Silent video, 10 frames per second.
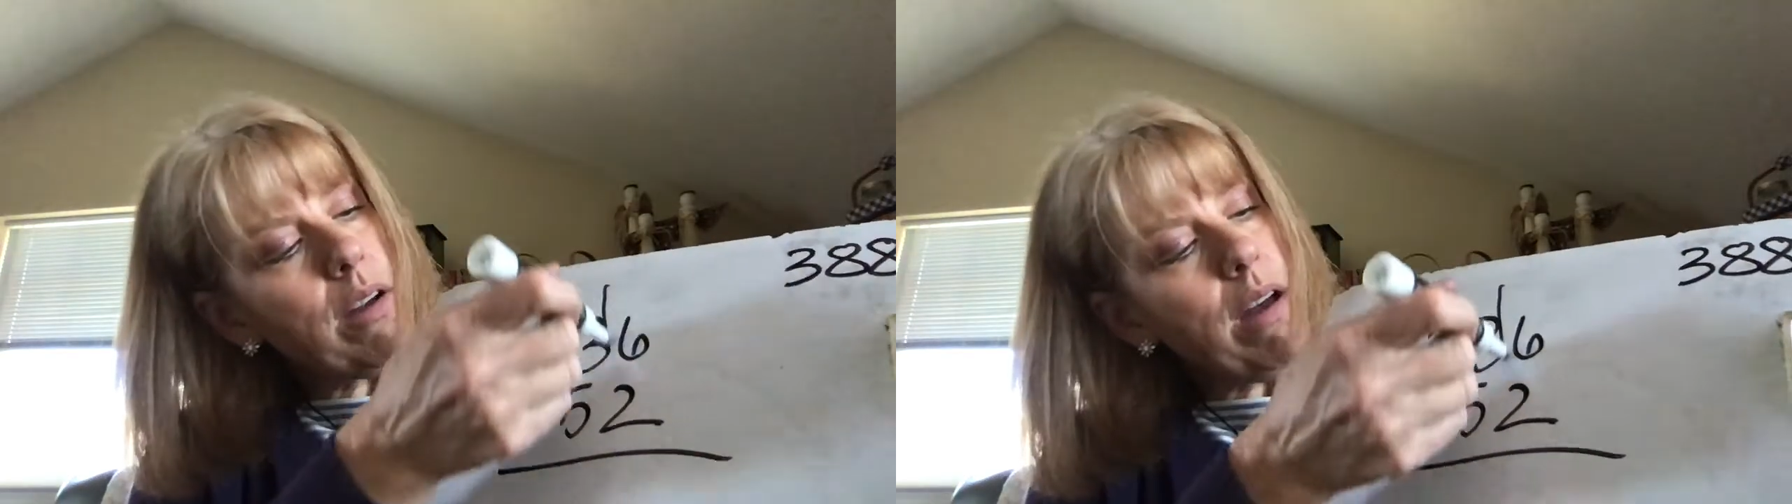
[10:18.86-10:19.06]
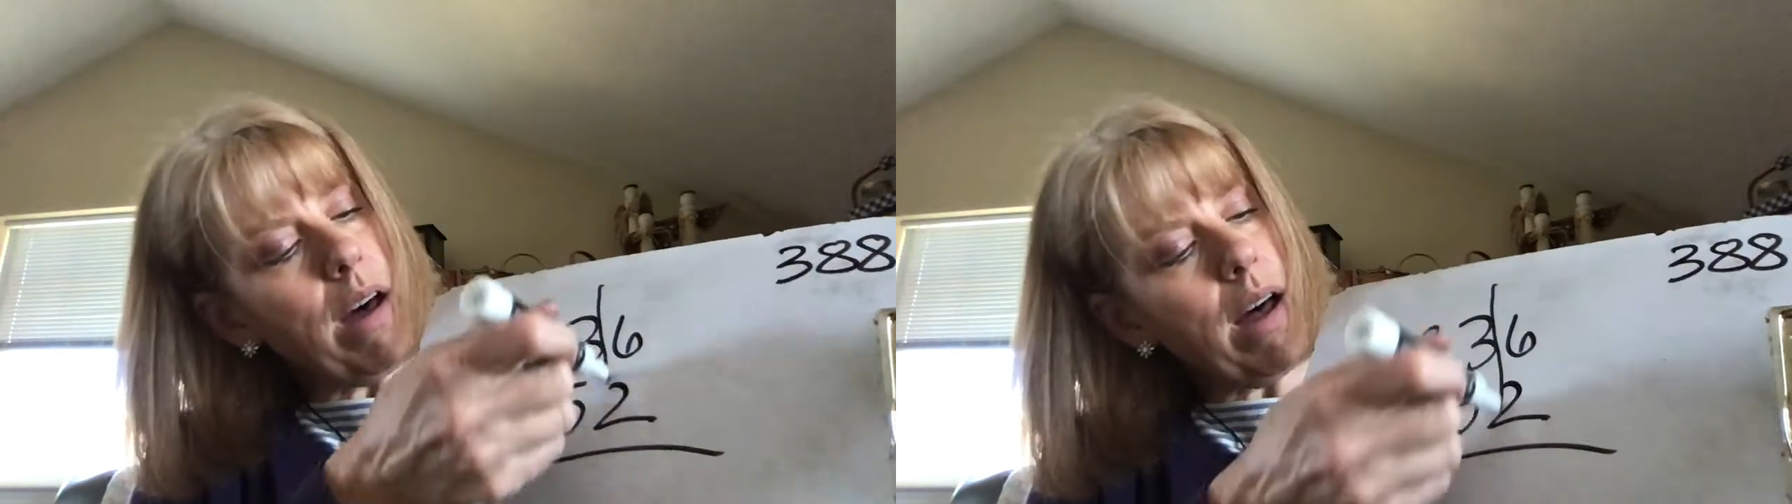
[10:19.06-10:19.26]

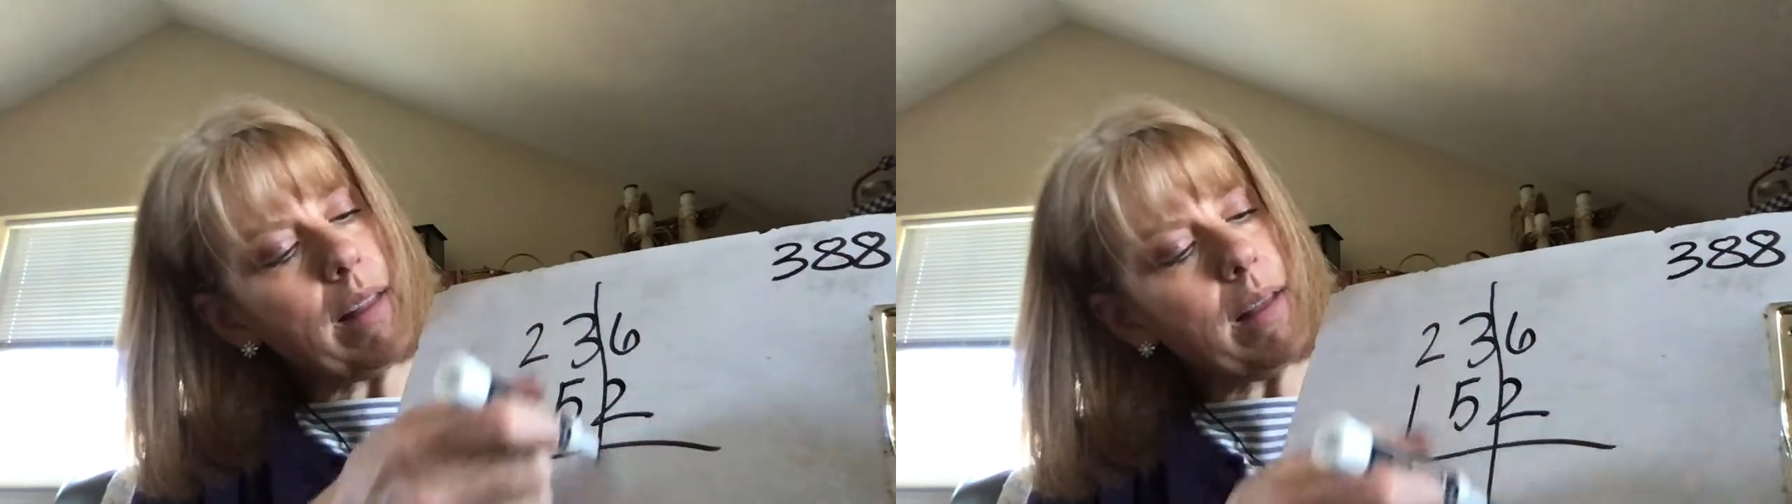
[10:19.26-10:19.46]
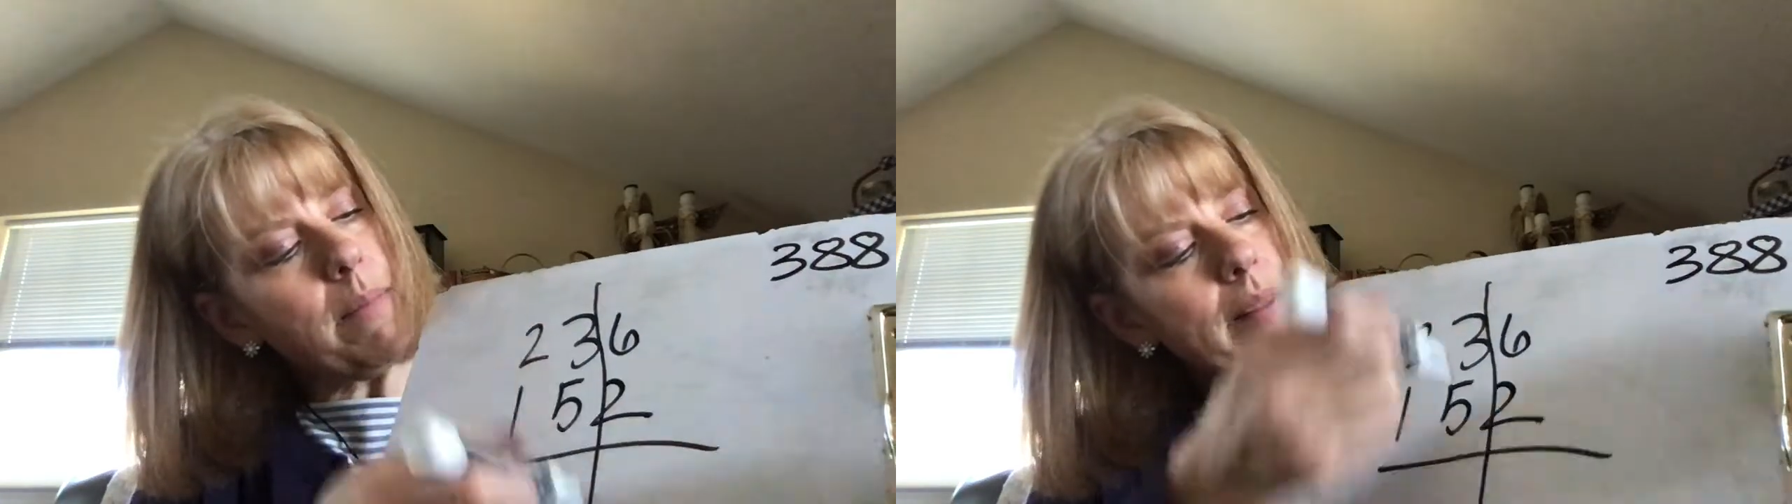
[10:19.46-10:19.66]

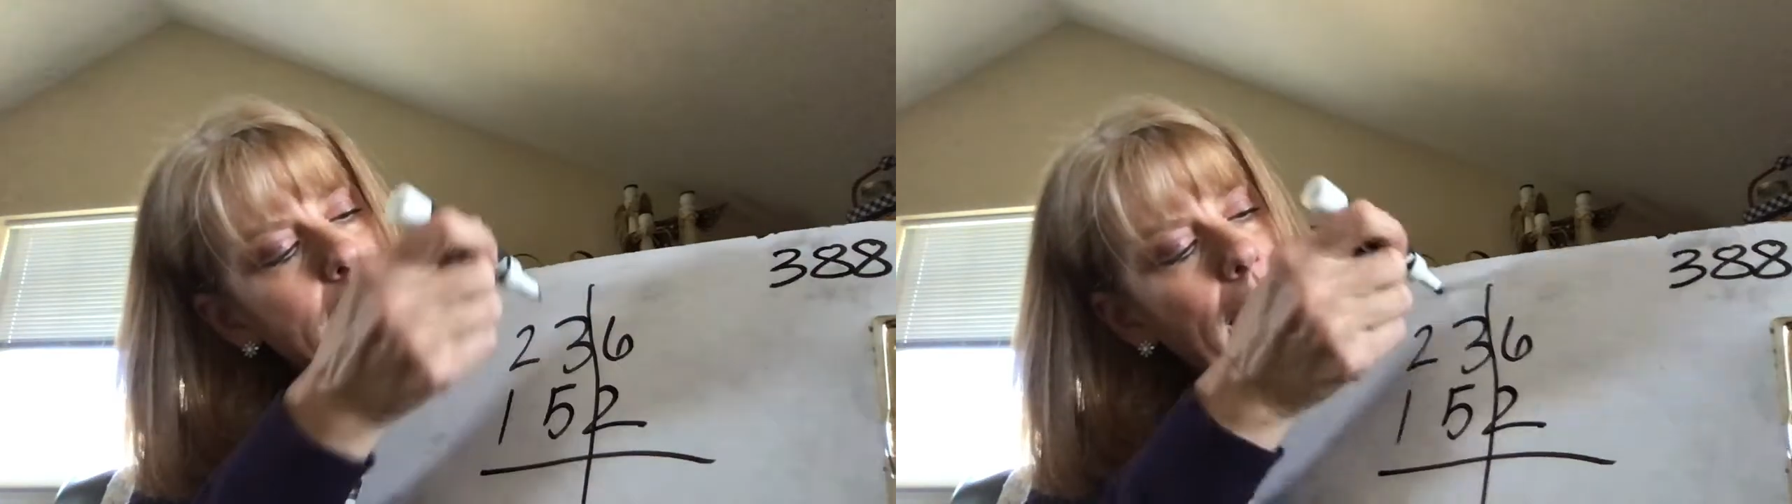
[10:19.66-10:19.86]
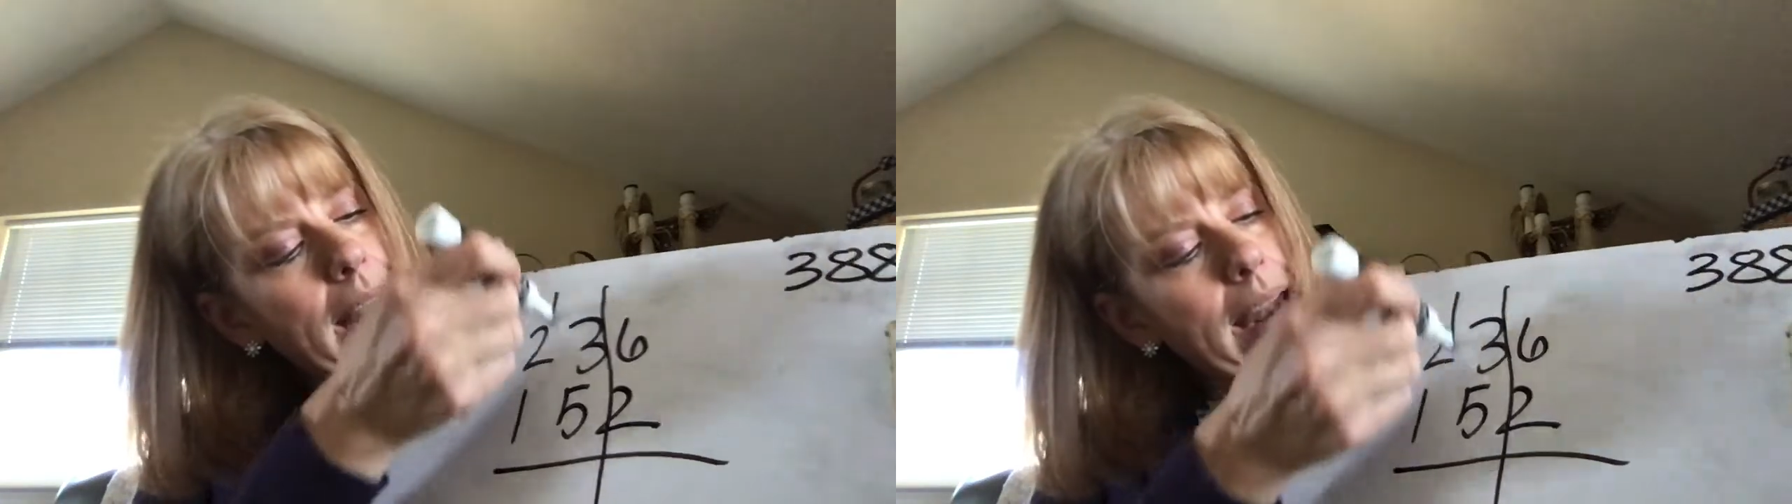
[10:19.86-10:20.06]
columns
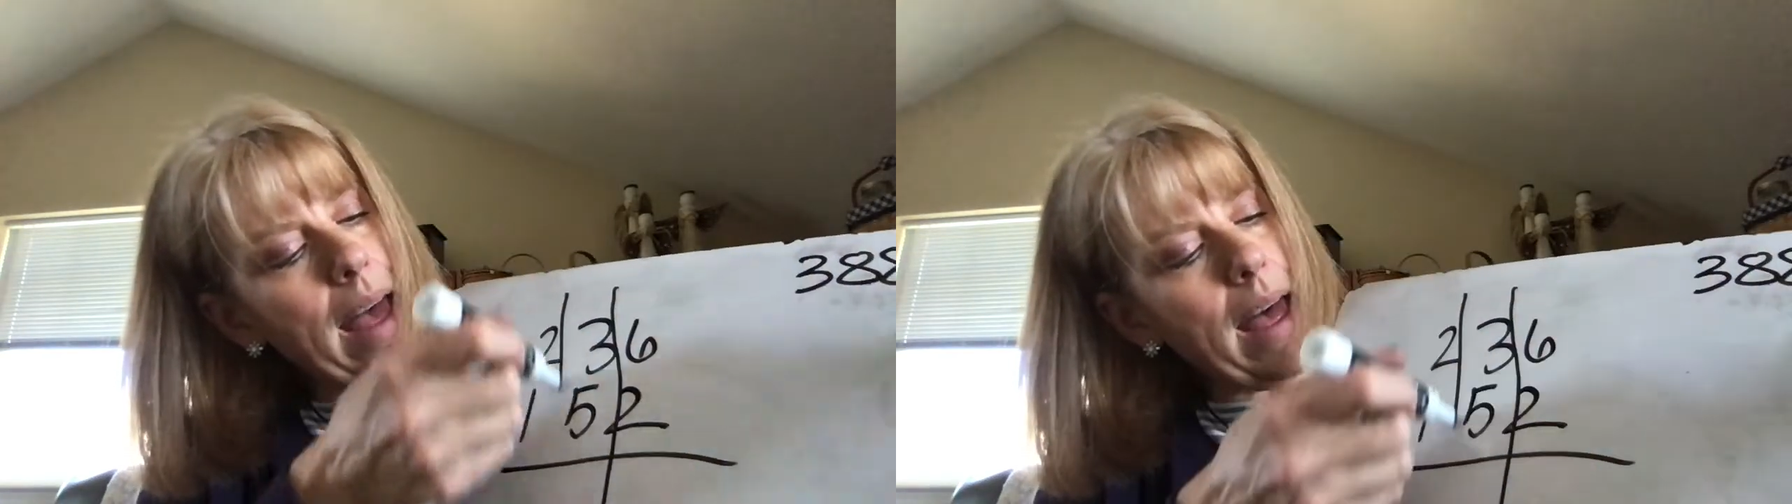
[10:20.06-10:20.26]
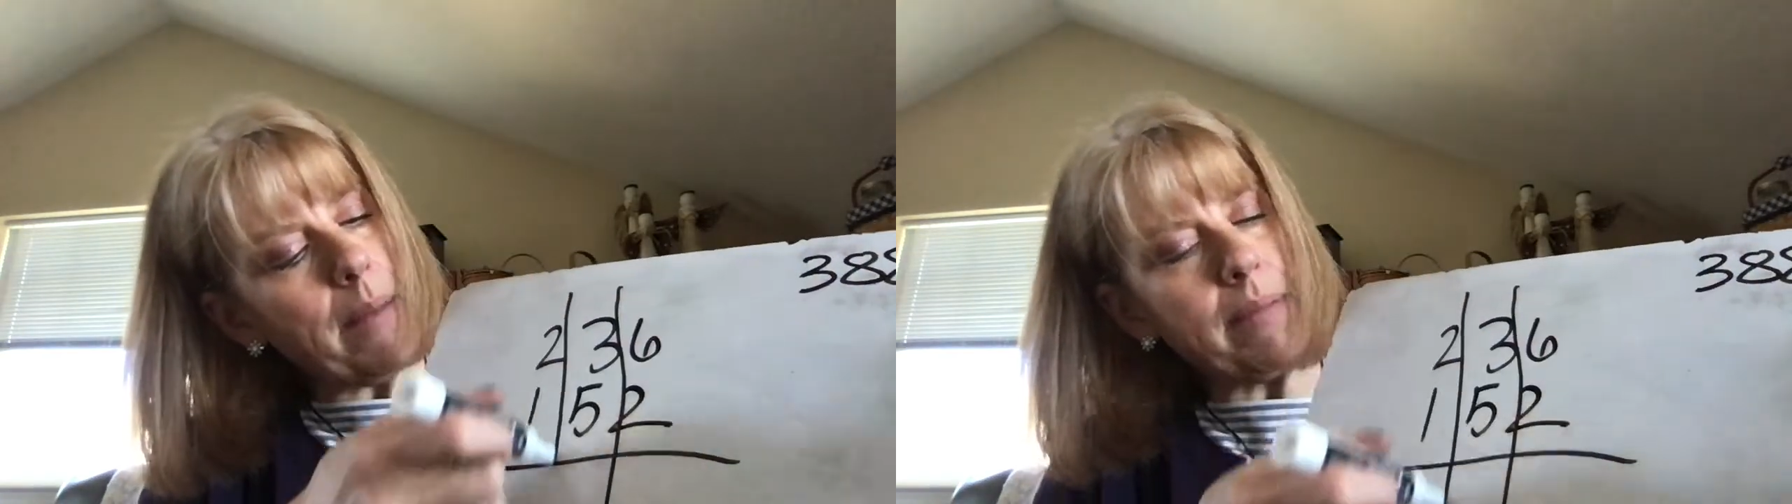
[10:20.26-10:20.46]
line
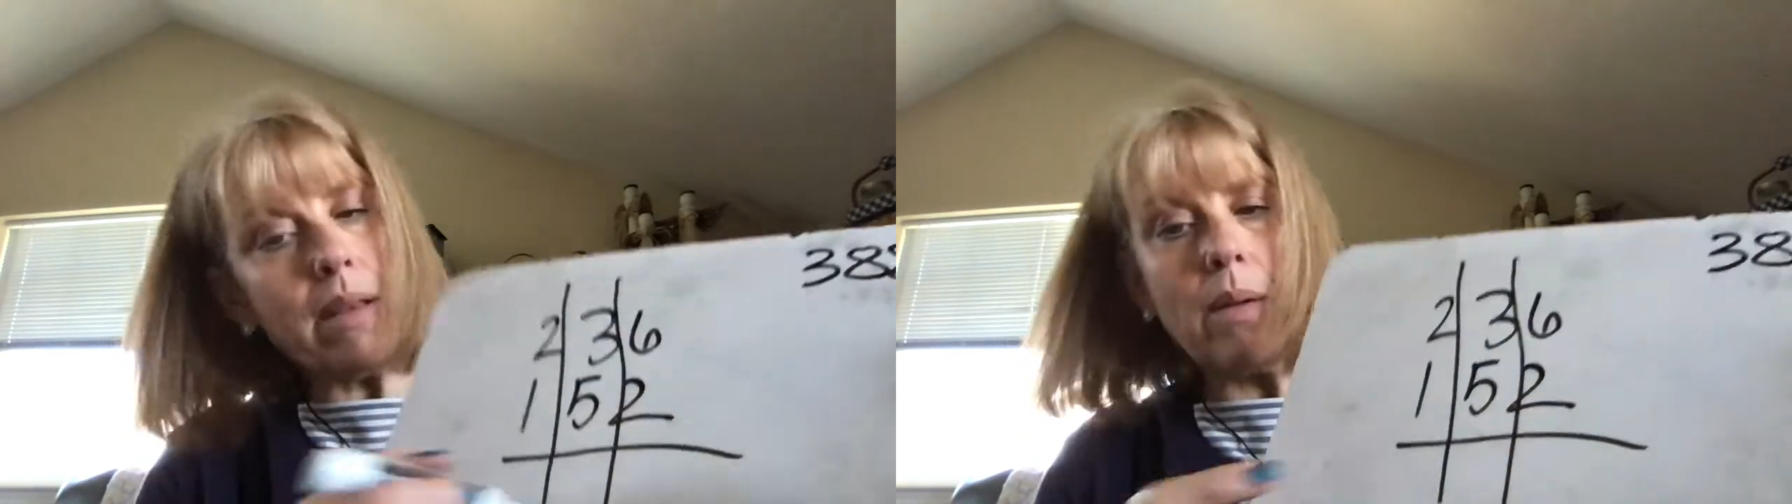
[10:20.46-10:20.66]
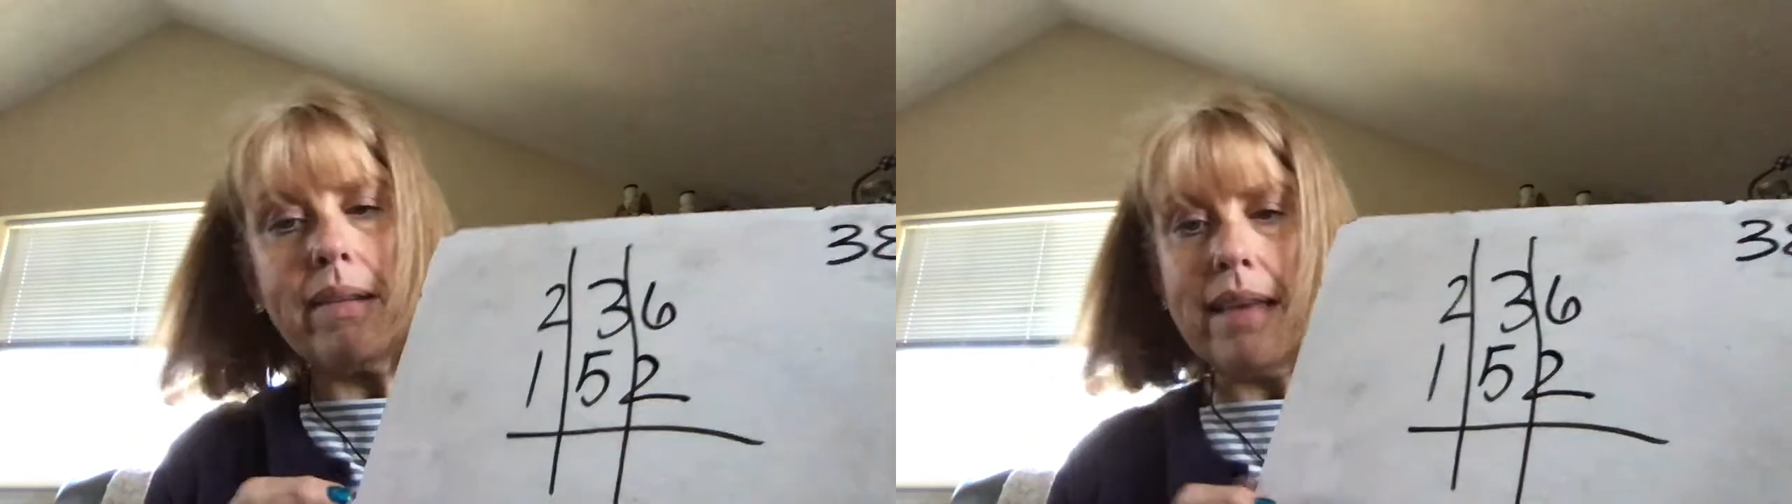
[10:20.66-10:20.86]
up so it's